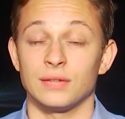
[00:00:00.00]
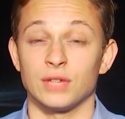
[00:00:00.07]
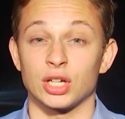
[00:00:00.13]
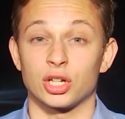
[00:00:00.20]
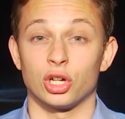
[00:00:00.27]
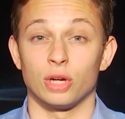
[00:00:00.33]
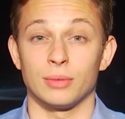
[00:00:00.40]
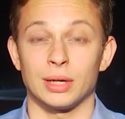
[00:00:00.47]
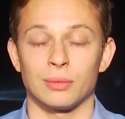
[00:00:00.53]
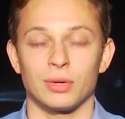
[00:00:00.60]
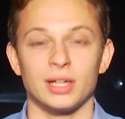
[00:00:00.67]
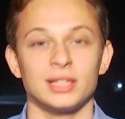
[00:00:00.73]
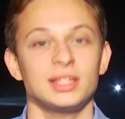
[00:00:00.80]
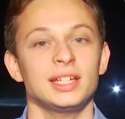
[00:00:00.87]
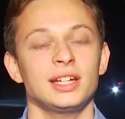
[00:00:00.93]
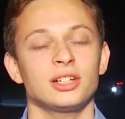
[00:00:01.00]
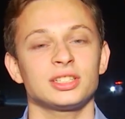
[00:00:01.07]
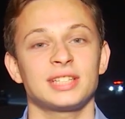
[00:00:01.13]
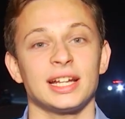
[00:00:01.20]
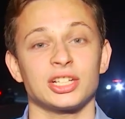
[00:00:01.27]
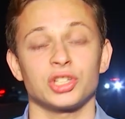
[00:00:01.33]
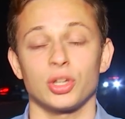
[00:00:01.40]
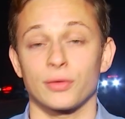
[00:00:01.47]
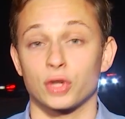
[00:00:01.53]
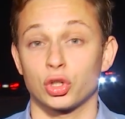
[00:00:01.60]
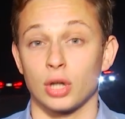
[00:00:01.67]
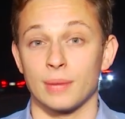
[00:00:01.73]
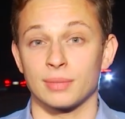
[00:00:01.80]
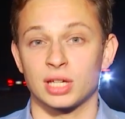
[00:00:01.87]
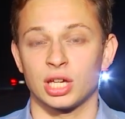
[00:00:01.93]
evening, Kumi. We're at the intersection of
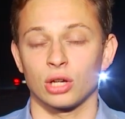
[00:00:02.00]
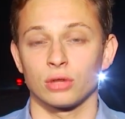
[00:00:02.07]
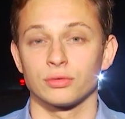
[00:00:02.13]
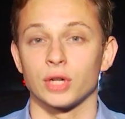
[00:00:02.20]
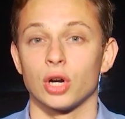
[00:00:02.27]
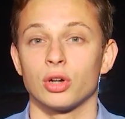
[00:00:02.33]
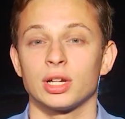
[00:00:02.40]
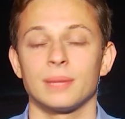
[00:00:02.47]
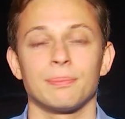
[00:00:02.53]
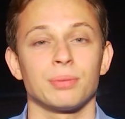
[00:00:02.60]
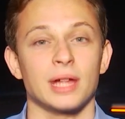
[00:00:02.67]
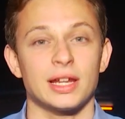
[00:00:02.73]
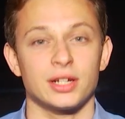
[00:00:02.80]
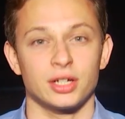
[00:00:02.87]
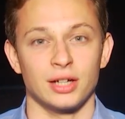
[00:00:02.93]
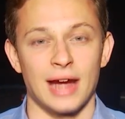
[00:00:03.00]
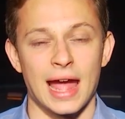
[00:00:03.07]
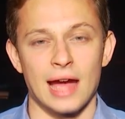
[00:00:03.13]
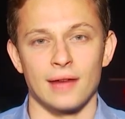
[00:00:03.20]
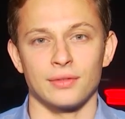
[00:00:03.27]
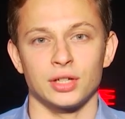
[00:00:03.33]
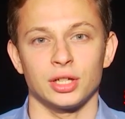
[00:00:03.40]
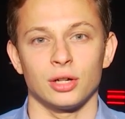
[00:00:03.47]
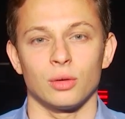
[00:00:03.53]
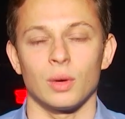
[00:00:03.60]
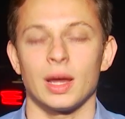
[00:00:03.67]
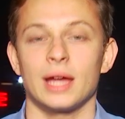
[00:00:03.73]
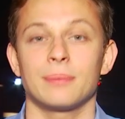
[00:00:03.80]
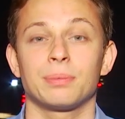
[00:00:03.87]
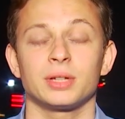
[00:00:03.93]
Crumkill Road and Blender Avenue,
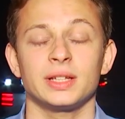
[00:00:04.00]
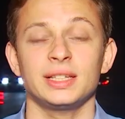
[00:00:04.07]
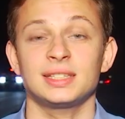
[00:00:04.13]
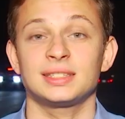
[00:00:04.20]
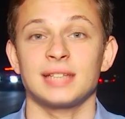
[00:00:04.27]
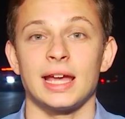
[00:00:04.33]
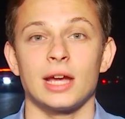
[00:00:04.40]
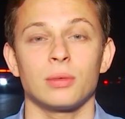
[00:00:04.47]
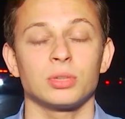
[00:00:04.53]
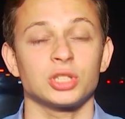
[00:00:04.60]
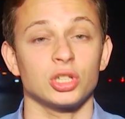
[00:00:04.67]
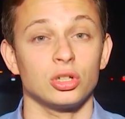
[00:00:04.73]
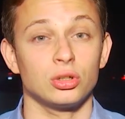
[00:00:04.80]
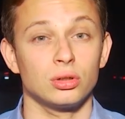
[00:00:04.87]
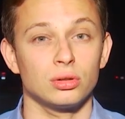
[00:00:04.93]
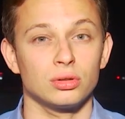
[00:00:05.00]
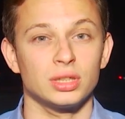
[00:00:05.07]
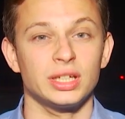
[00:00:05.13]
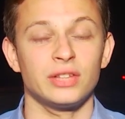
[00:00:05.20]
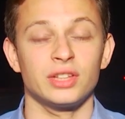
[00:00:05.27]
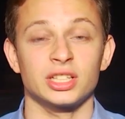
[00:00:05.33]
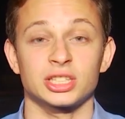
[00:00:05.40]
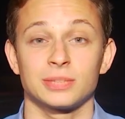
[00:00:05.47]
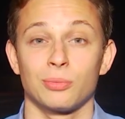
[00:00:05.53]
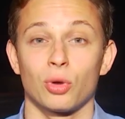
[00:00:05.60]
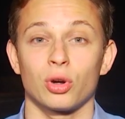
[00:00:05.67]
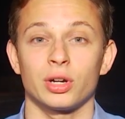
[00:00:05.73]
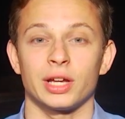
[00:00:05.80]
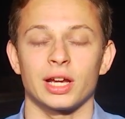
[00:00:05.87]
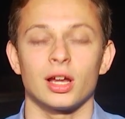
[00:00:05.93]
and police say it was early this
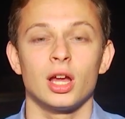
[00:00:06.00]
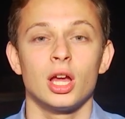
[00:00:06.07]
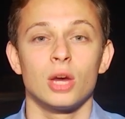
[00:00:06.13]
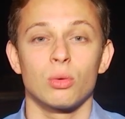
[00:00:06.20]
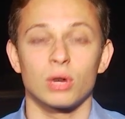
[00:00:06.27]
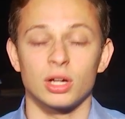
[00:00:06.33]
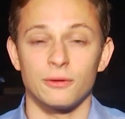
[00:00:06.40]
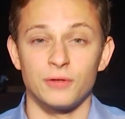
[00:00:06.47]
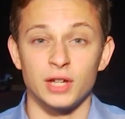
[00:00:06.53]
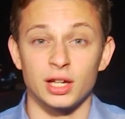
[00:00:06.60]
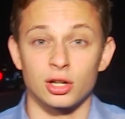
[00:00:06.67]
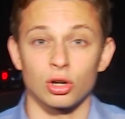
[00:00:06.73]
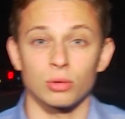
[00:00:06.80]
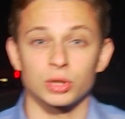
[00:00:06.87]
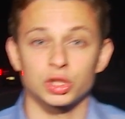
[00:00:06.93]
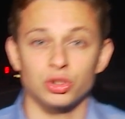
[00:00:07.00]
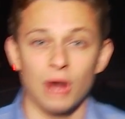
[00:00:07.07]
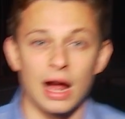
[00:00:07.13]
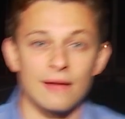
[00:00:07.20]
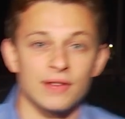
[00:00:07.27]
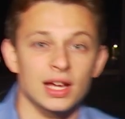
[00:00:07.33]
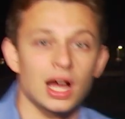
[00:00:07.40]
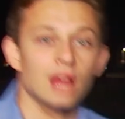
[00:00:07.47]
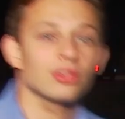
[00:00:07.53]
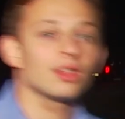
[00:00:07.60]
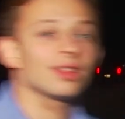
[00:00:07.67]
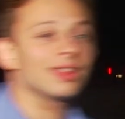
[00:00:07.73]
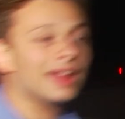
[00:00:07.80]
morning when a vehicle was driving on the